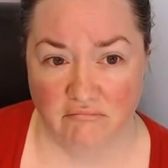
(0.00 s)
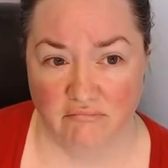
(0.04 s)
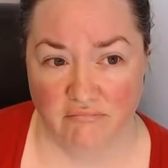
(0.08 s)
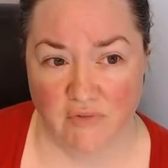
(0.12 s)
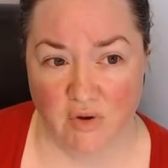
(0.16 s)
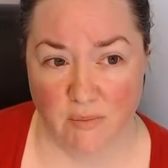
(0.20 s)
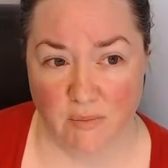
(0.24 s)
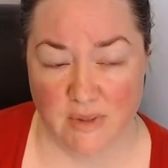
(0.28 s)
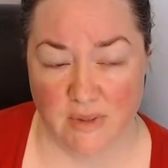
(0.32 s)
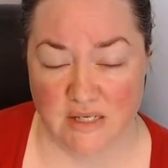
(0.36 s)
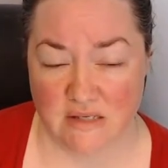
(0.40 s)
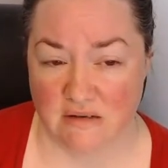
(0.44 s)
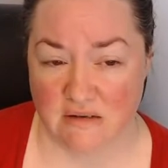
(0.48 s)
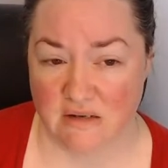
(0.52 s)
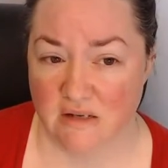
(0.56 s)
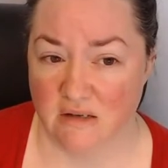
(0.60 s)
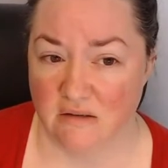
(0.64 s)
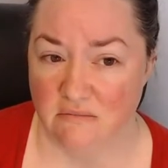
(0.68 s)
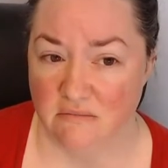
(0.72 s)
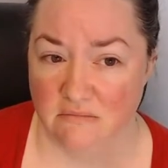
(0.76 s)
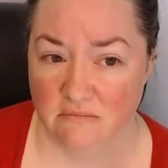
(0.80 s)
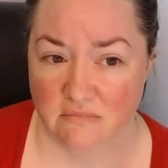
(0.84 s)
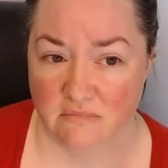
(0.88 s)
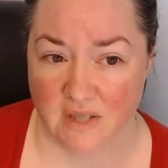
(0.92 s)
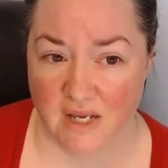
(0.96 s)
they're
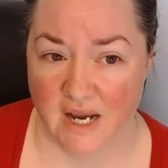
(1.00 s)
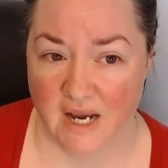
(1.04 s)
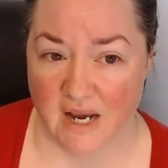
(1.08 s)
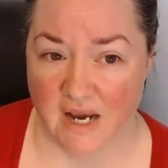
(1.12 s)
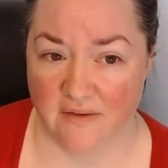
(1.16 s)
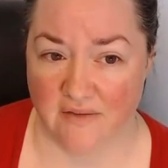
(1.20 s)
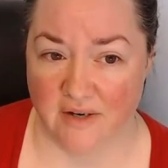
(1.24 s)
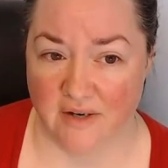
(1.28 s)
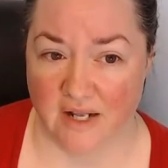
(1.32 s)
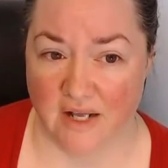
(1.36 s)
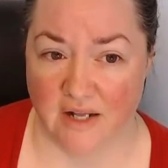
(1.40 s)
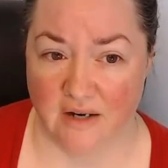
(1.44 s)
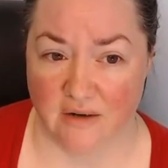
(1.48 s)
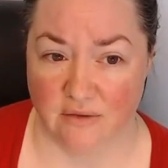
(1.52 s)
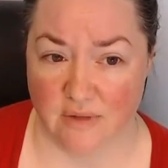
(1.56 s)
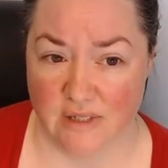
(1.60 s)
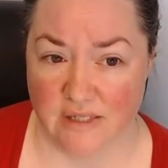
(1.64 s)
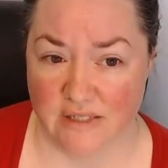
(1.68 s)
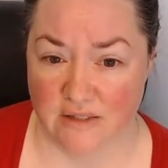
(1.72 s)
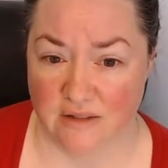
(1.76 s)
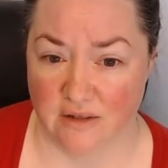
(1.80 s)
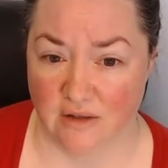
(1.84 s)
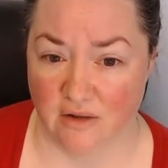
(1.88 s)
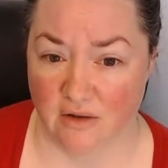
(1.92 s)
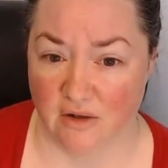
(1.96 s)
busy, they haven't had a
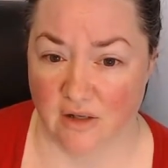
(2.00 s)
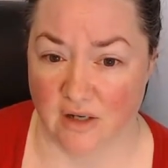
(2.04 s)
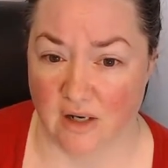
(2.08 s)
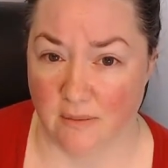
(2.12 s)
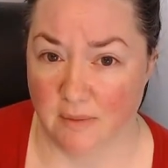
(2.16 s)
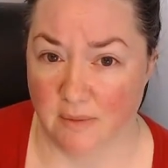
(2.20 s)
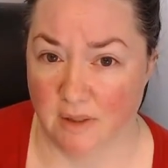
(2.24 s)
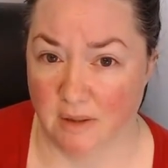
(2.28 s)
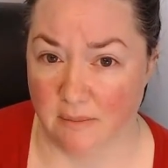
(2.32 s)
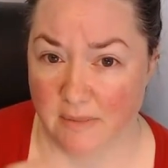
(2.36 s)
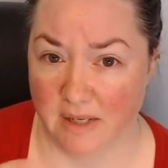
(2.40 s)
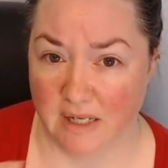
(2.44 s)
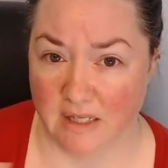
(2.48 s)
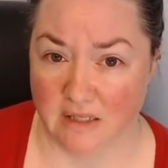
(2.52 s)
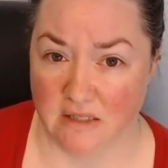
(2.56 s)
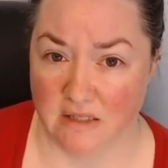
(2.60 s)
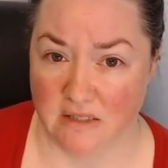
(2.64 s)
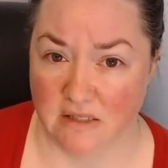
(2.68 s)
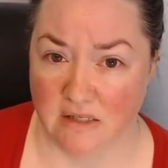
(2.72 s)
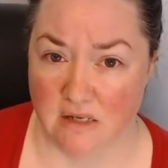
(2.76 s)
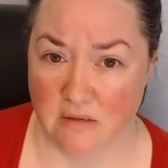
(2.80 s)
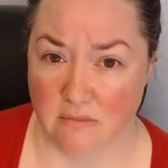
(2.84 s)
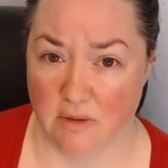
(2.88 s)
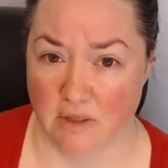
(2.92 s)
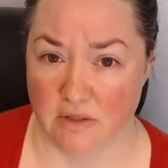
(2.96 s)
reason to look, I'm going to make
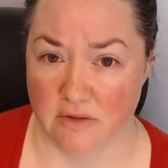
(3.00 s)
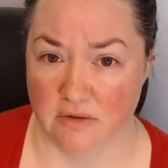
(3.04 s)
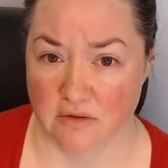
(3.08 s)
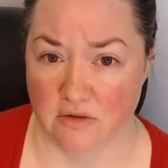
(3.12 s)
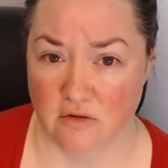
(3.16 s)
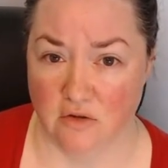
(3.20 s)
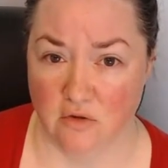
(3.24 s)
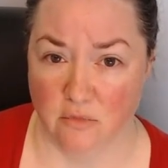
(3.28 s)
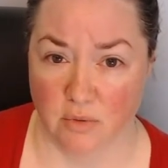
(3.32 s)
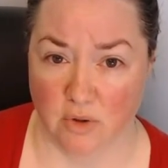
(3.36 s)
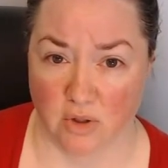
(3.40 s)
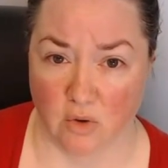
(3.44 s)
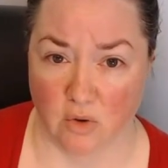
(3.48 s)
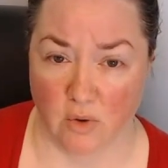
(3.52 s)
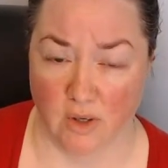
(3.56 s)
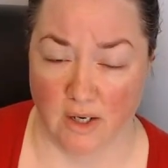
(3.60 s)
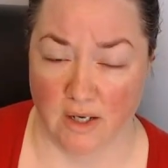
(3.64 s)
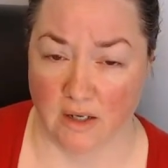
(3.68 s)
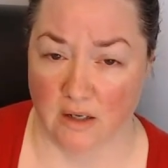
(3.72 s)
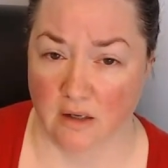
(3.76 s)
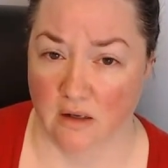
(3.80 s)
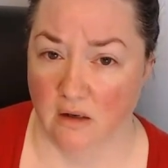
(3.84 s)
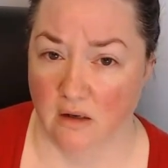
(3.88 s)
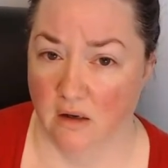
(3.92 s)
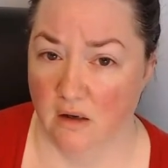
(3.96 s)
these emails super
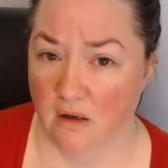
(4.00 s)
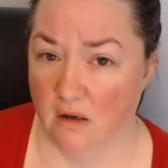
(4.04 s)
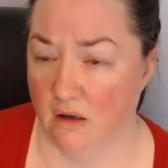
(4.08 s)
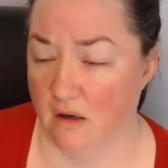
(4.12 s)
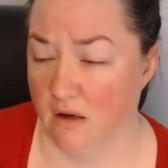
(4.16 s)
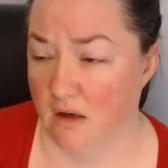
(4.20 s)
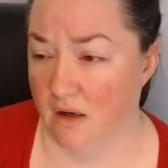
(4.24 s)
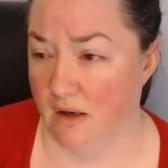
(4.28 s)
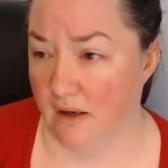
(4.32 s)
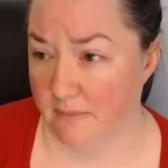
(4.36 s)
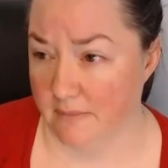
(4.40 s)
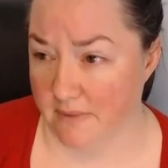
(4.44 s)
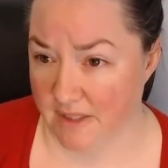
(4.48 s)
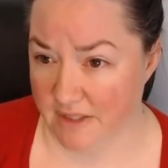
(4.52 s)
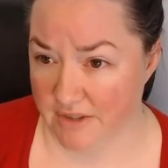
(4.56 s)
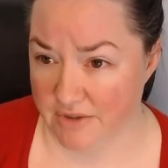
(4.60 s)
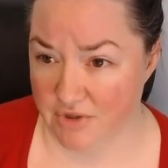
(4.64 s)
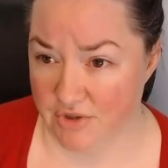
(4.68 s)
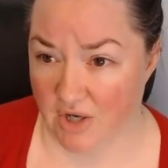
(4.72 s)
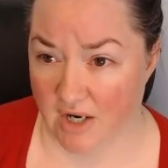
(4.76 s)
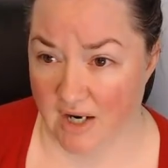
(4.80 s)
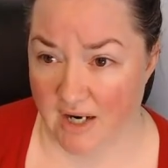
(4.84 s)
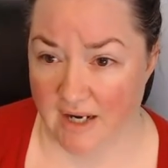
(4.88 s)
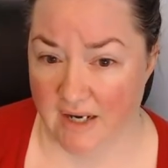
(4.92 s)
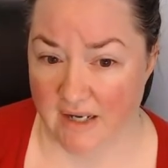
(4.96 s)
quick. I'm going to
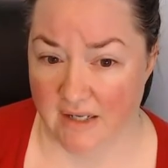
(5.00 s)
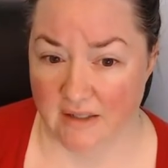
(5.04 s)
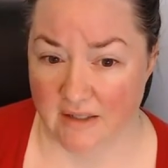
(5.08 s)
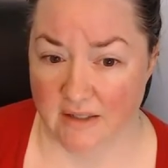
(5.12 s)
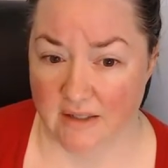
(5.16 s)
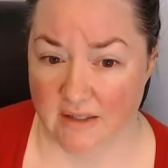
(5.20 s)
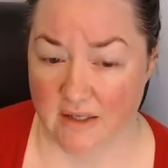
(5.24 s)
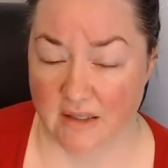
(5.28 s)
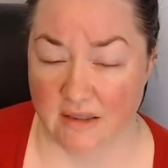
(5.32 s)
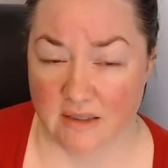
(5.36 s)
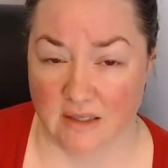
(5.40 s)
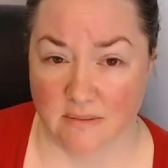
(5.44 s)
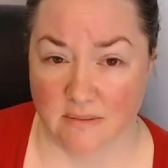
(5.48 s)
try and get